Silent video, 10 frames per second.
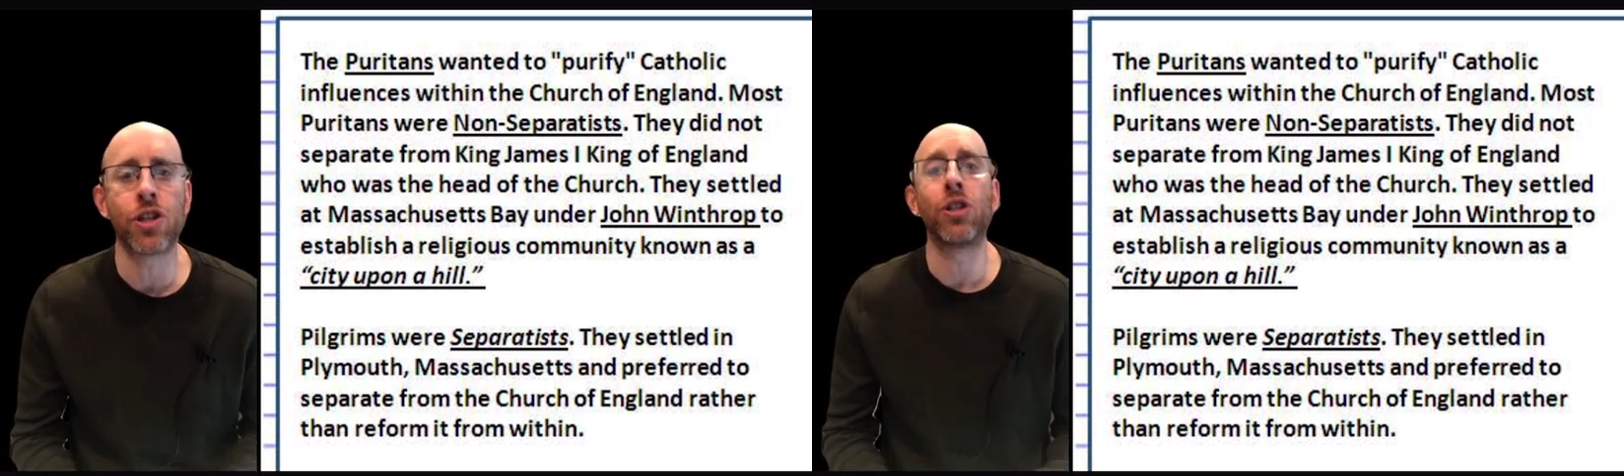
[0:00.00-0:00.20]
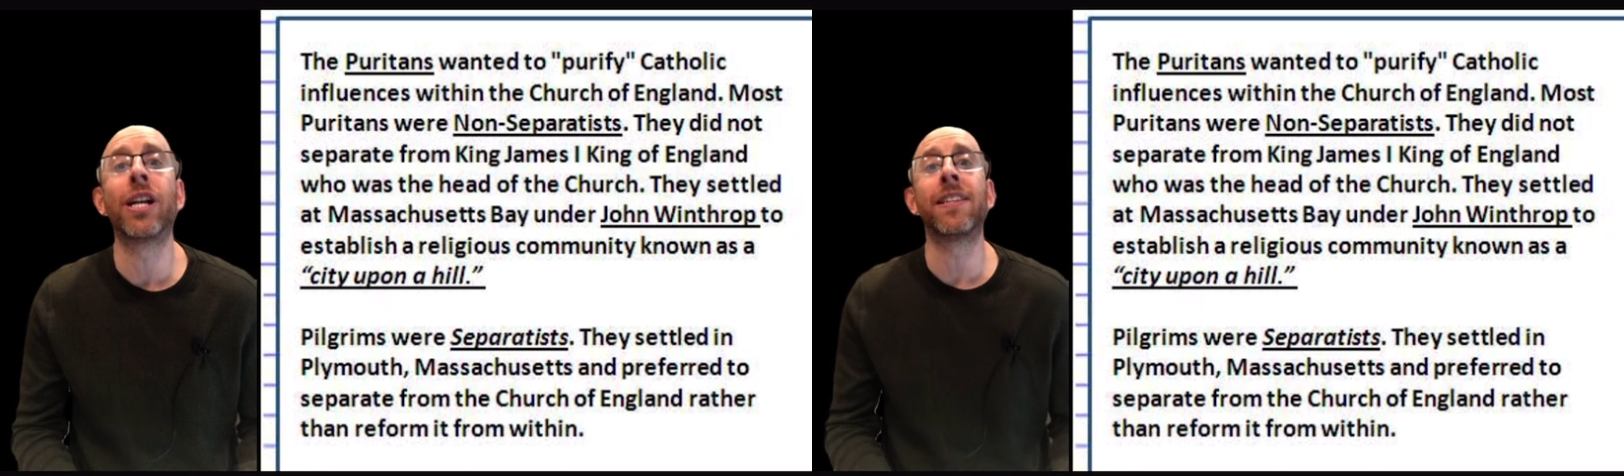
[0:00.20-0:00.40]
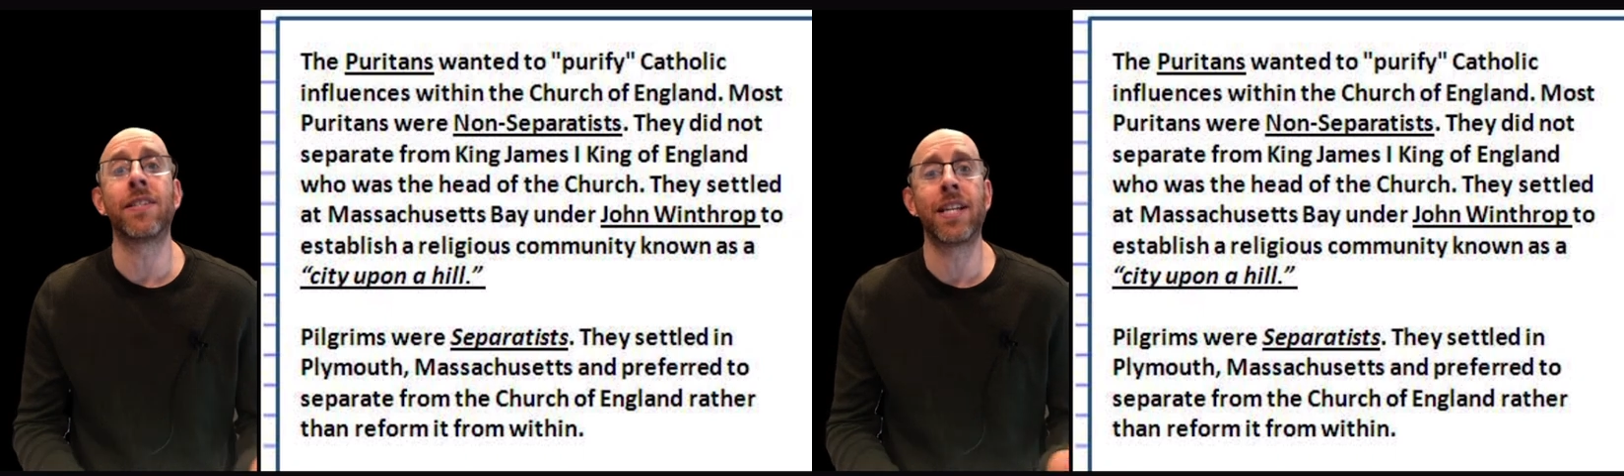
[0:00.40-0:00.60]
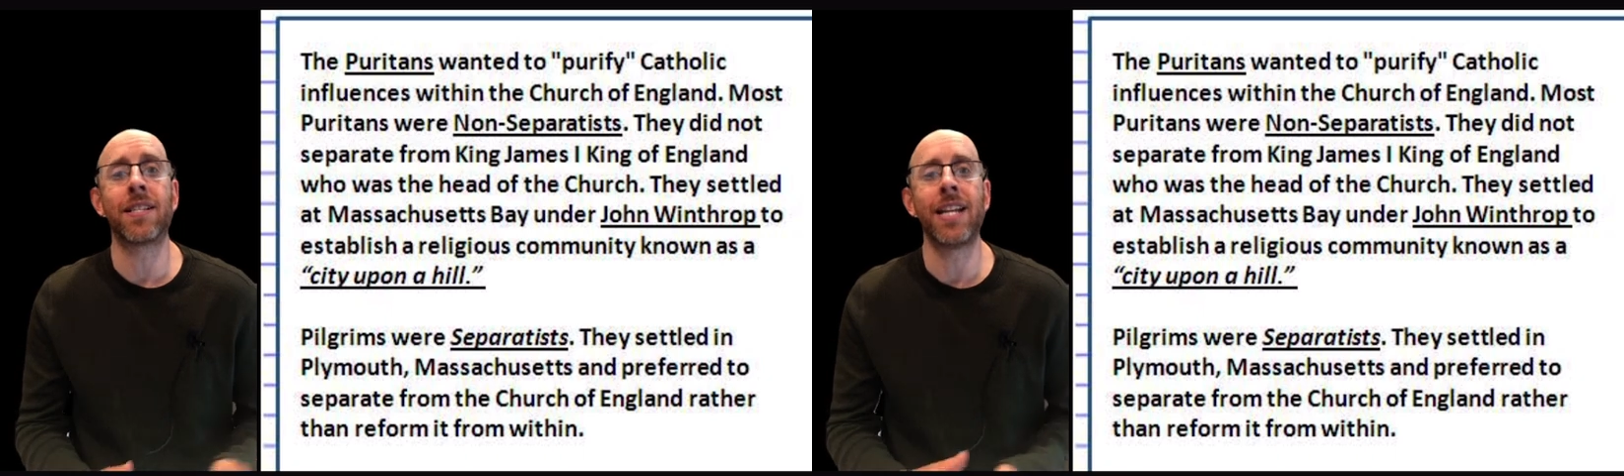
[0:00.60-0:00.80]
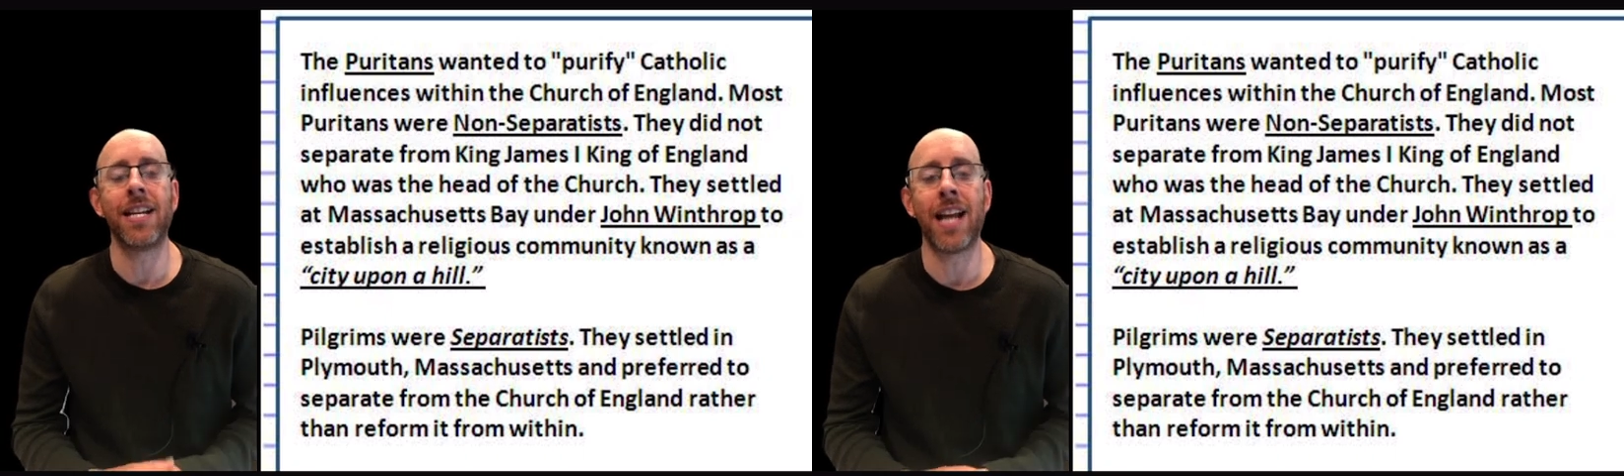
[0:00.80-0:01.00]
Just look at the
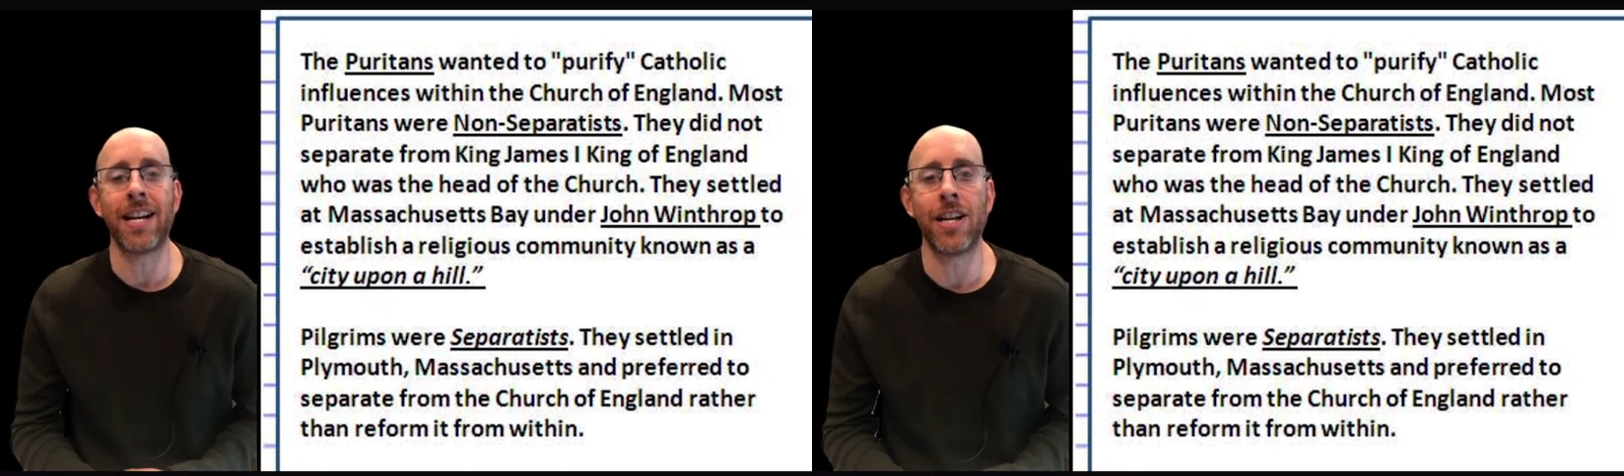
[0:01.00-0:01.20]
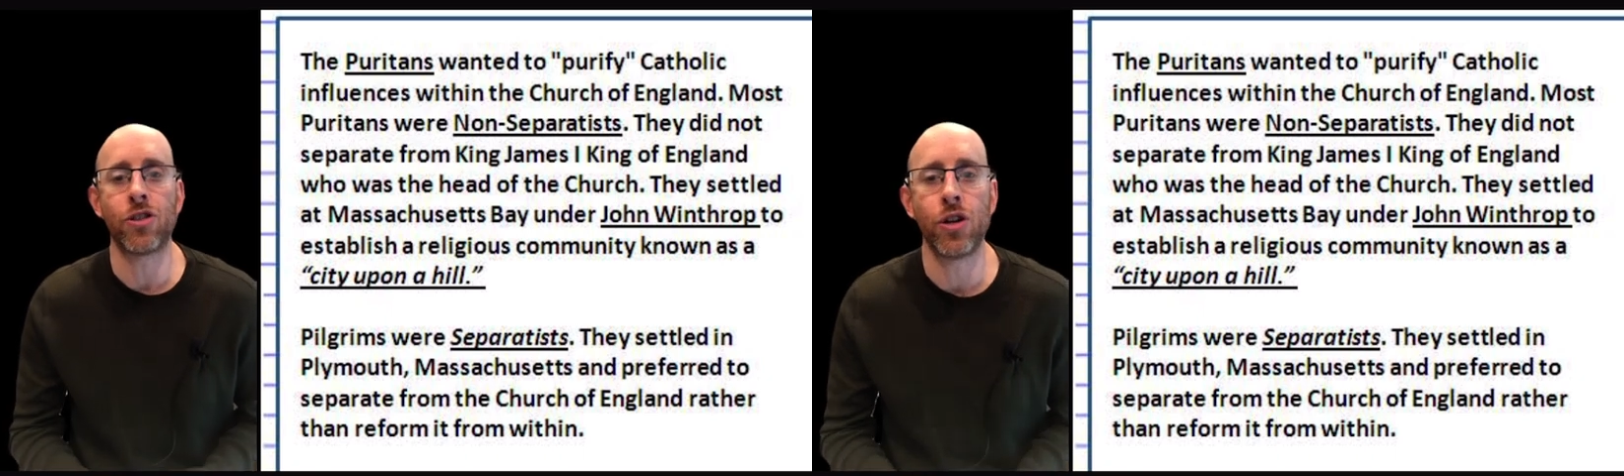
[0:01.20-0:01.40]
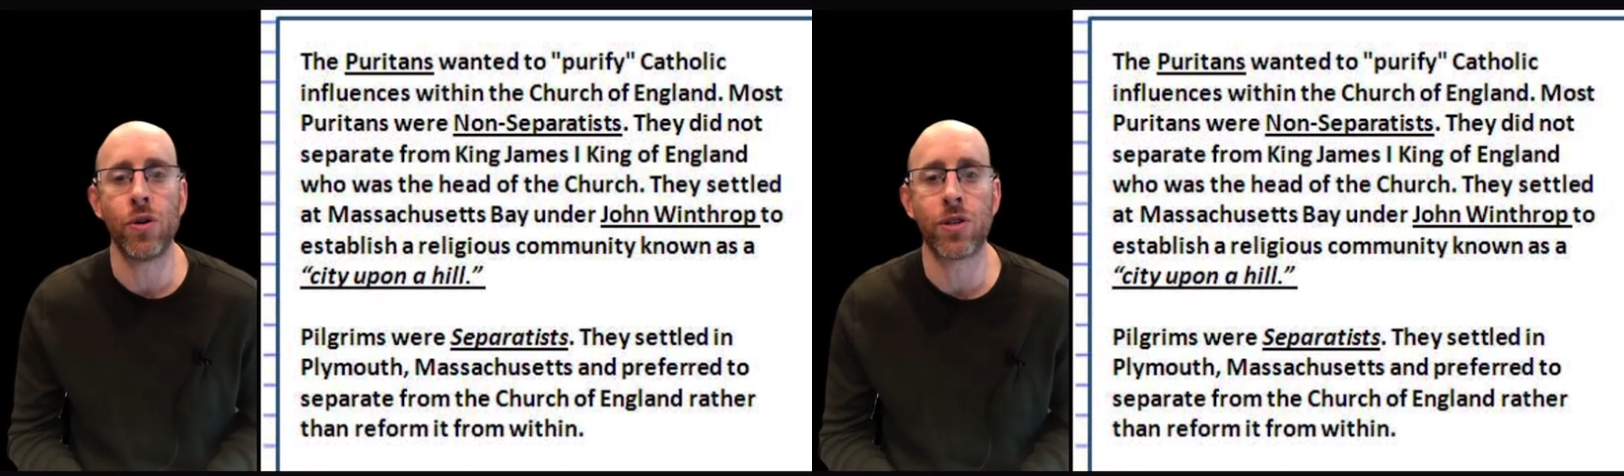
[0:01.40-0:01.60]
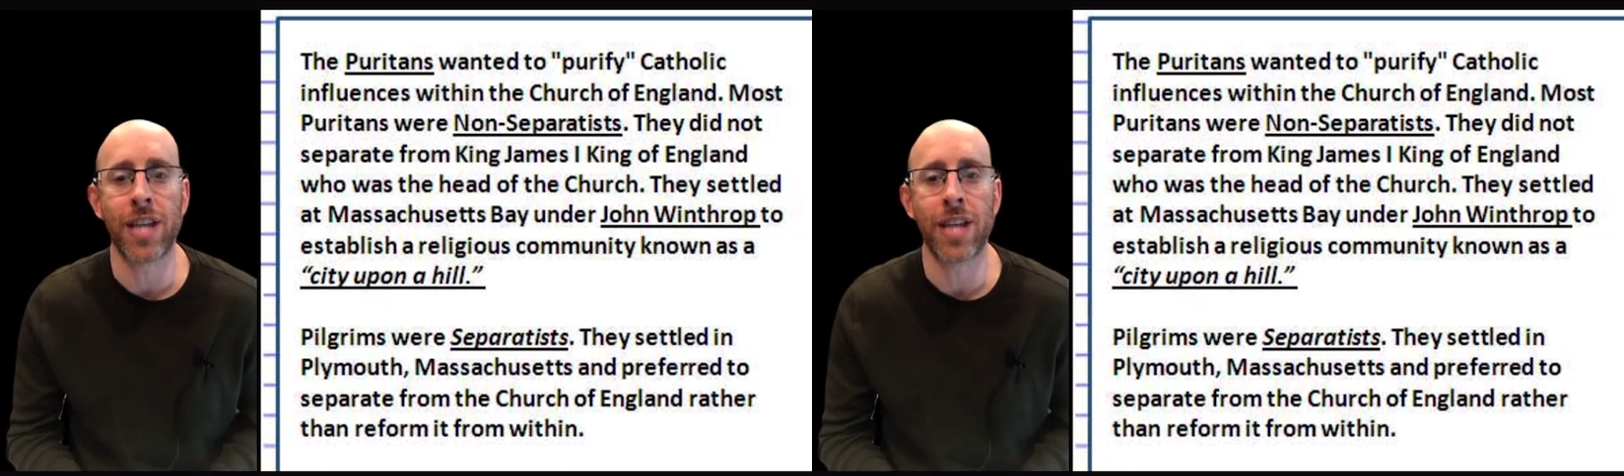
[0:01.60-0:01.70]
1692